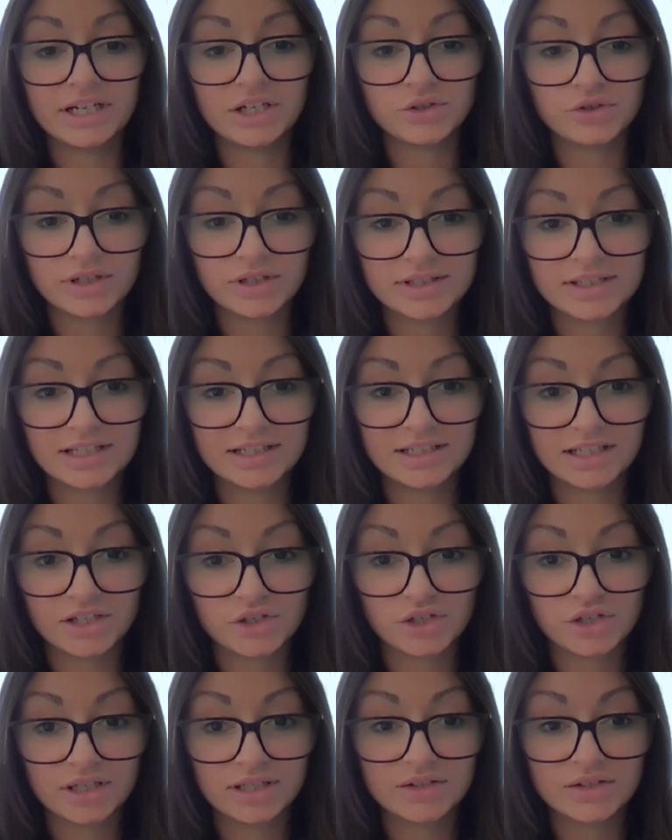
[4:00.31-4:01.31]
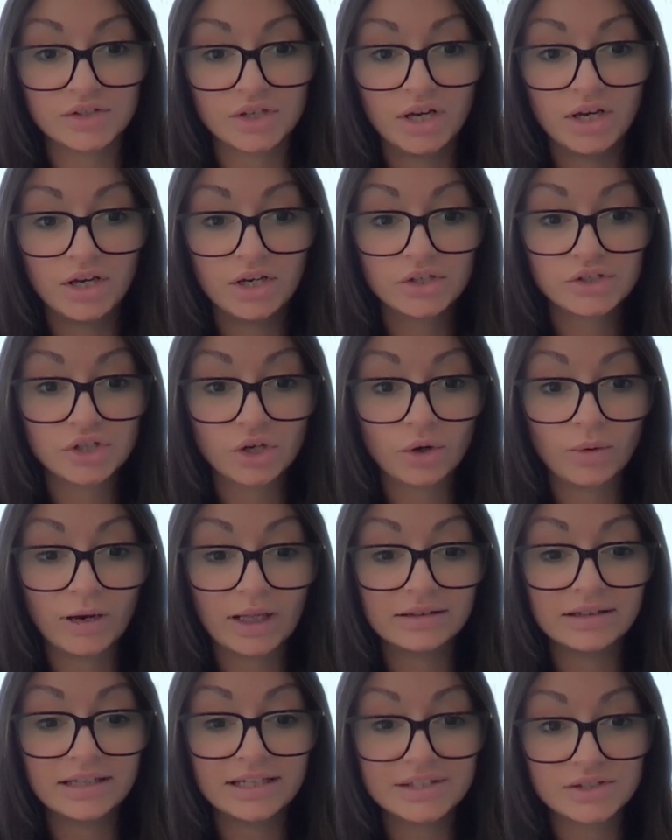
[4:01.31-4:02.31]
dangerous conditions. So
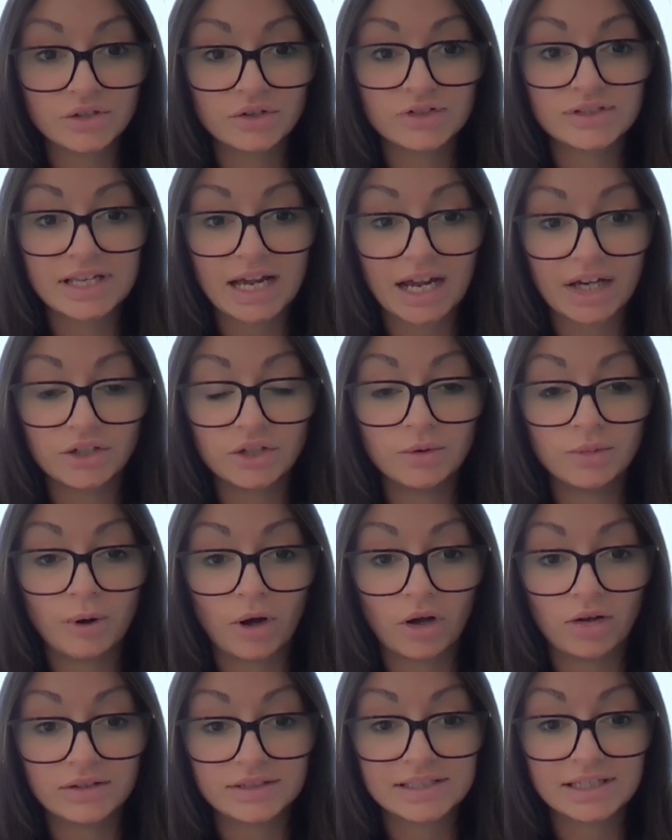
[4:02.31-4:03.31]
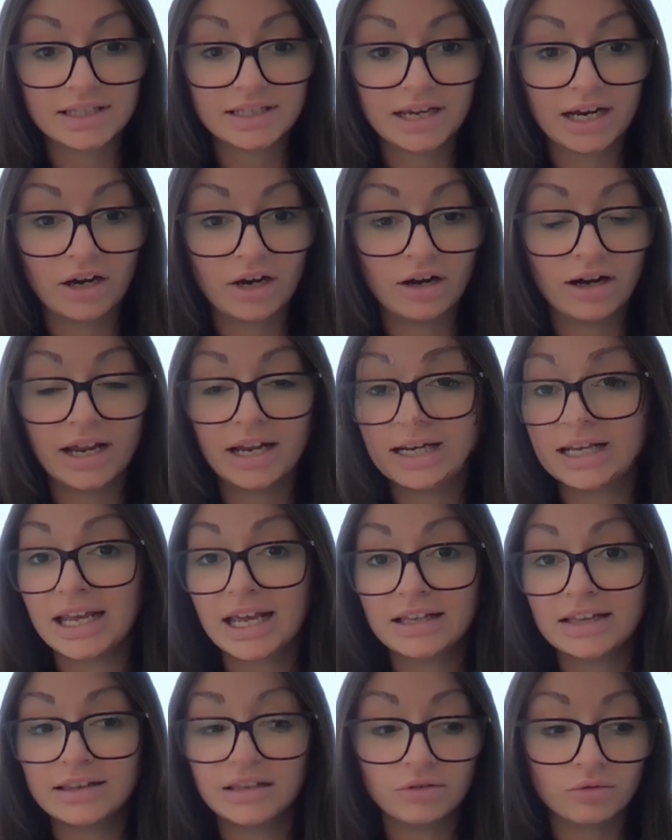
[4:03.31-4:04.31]
at least there's that new policy there. And
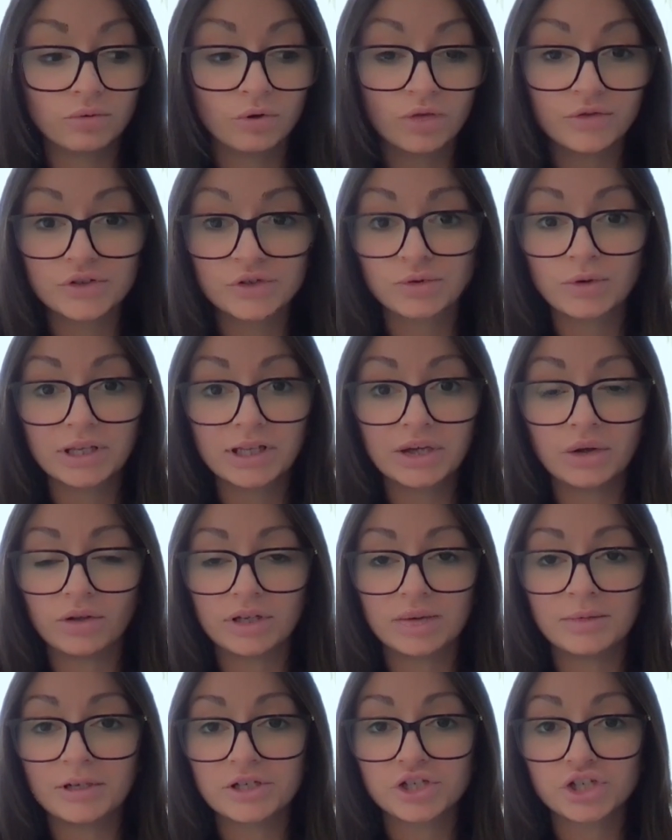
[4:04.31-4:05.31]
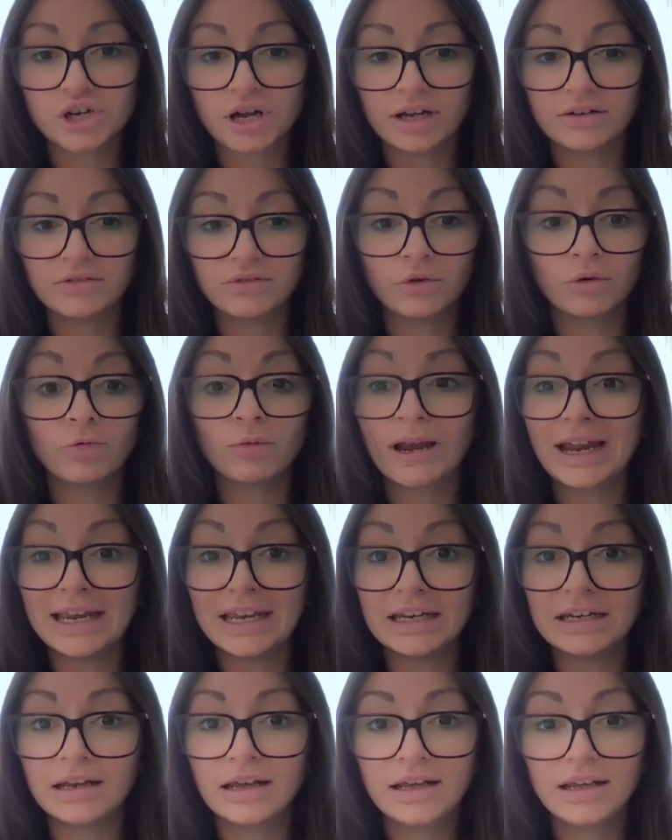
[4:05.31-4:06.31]
again, the roof has really only been shut for
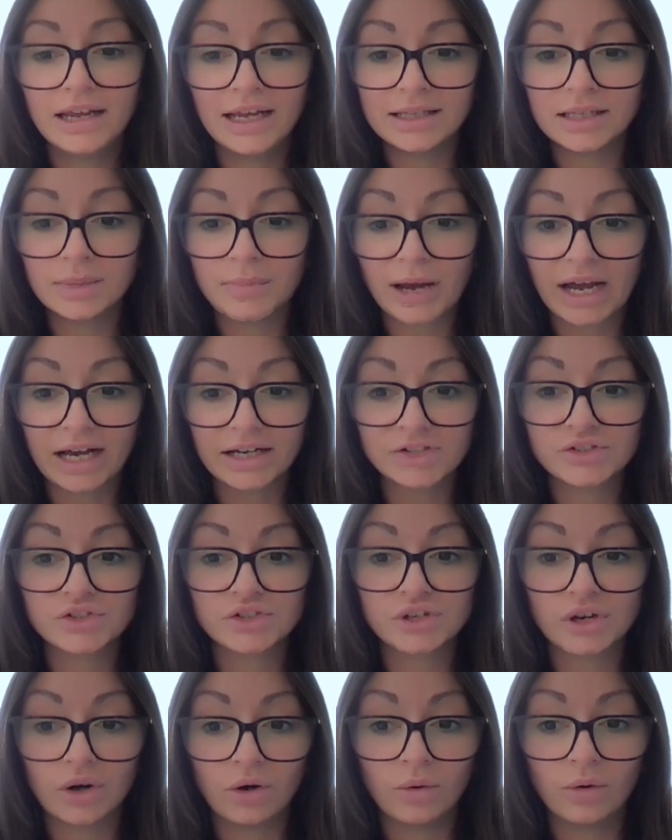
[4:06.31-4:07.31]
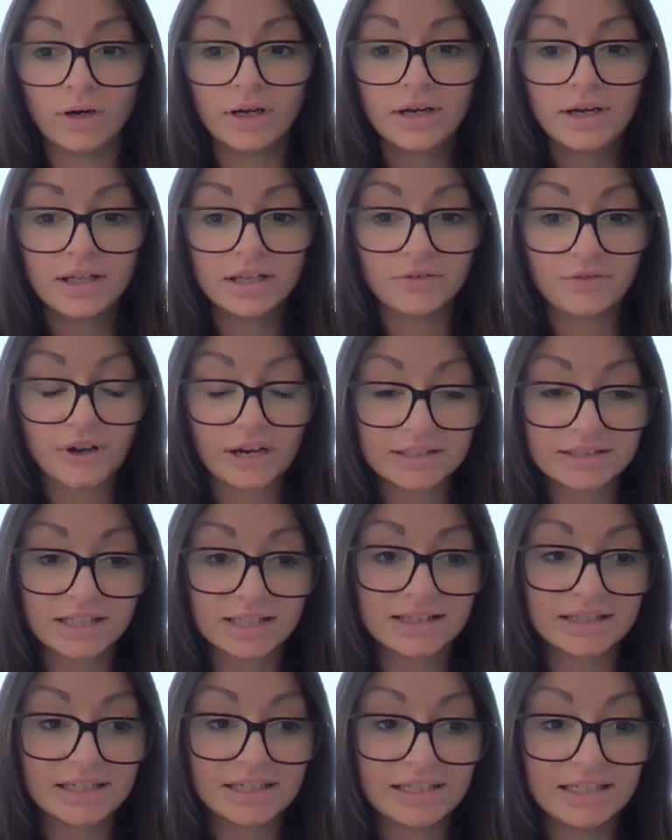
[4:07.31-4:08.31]
rain in the past. So the fact
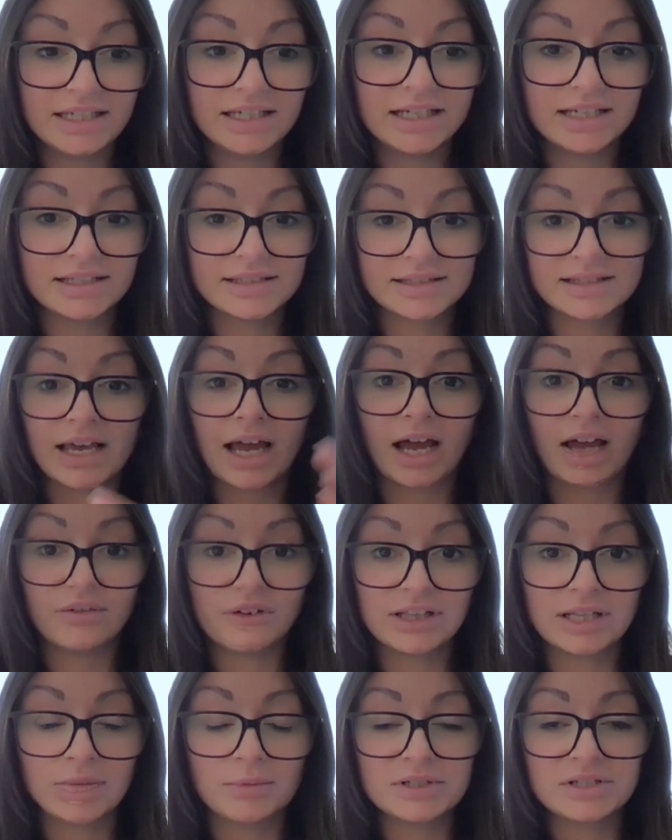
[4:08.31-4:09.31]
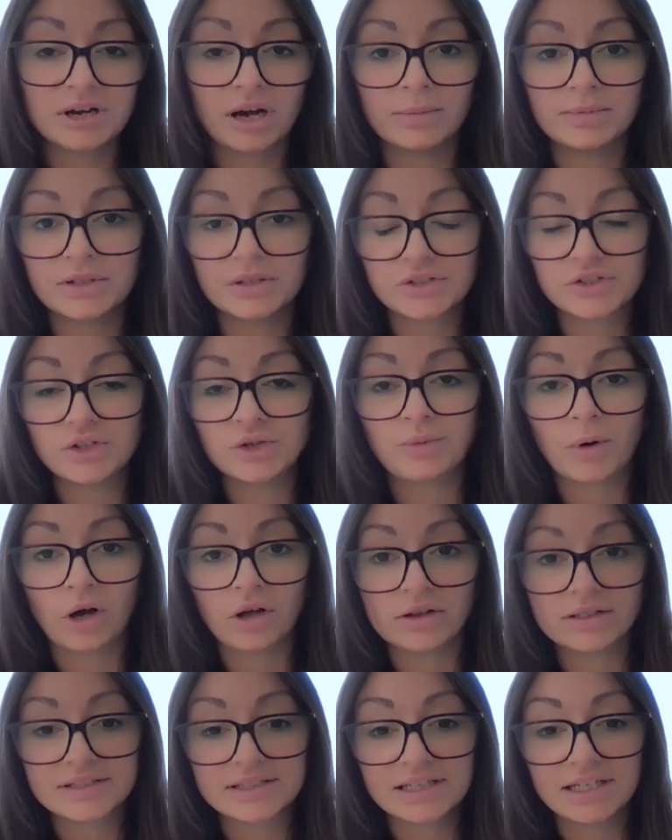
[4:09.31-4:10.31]
that the heat is having them adopt this new
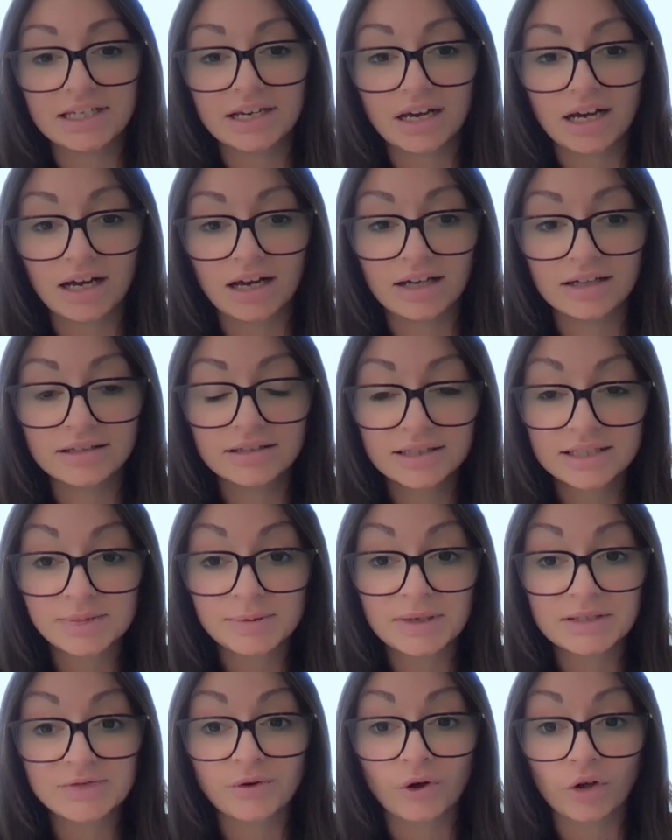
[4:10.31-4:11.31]
policy speaks